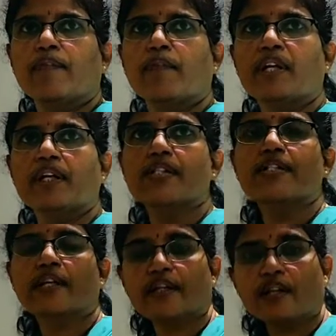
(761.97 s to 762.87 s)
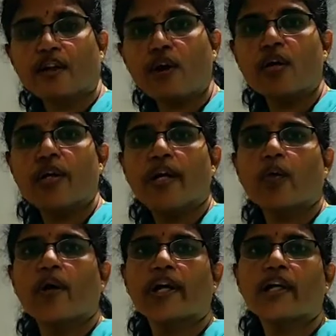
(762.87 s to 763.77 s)
minerals that are not
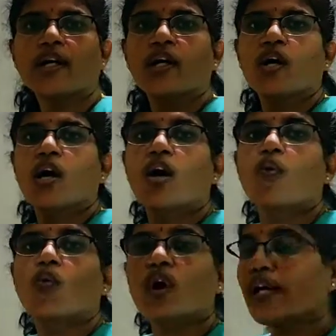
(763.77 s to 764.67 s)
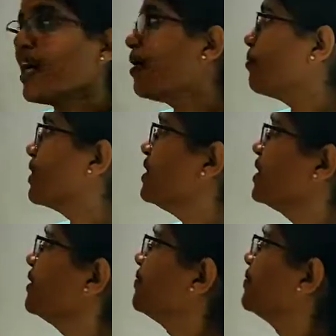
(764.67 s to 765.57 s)
required. What happens?